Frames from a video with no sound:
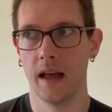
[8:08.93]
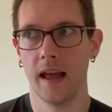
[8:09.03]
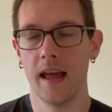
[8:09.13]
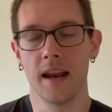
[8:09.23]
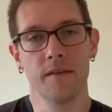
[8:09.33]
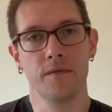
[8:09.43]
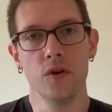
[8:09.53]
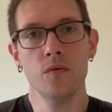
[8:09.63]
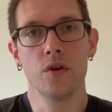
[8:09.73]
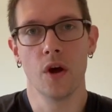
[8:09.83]
And if
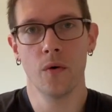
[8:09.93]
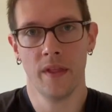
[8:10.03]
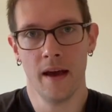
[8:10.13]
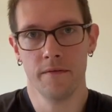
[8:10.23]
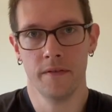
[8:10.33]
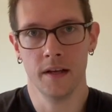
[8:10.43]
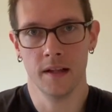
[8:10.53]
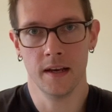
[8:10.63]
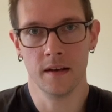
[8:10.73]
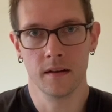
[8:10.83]
you know that
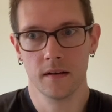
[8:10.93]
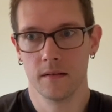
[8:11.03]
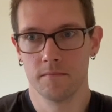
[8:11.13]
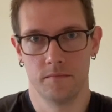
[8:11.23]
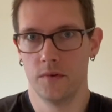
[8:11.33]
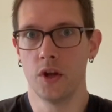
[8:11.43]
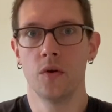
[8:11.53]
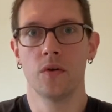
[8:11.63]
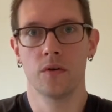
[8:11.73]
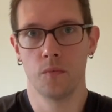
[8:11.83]
feeling,
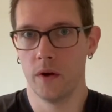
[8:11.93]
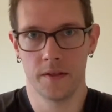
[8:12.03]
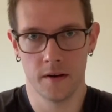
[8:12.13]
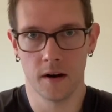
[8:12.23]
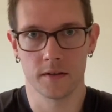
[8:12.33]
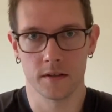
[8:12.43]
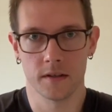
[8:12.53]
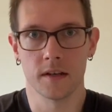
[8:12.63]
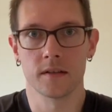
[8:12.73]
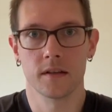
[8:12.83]
you're with a
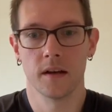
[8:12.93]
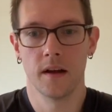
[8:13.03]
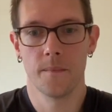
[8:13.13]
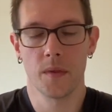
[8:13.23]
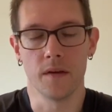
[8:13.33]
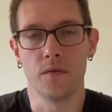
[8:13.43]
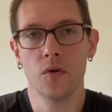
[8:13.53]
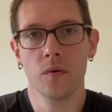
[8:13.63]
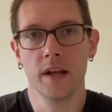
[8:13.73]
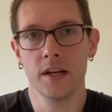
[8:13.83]
narcissist. If you
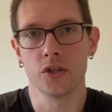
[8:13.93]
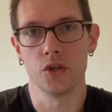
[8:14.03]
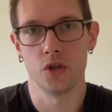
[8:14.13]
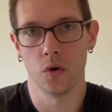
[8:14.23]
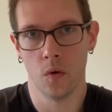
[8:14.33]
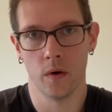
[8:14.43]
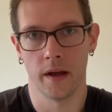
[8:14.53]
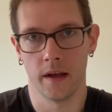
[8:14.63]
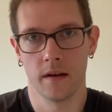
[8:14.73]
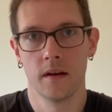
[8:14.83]
don't
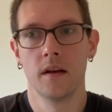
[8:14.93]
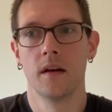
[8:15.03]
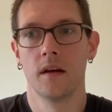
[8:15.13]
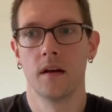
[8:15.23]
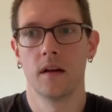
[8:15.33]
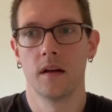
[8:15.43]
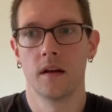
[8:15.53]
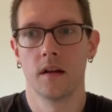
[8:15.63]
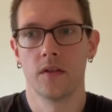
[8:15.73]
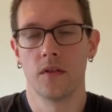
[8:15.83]
enjoy
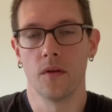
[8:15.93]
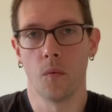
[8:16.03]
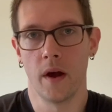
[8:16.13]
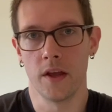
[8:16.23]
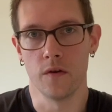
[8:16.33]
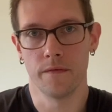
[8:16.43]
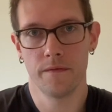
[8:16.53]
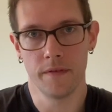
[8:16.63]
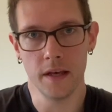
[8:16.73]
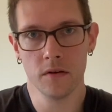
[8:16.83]
the way you
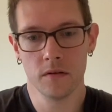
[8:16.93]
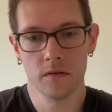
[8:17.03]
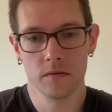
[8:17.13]
feel,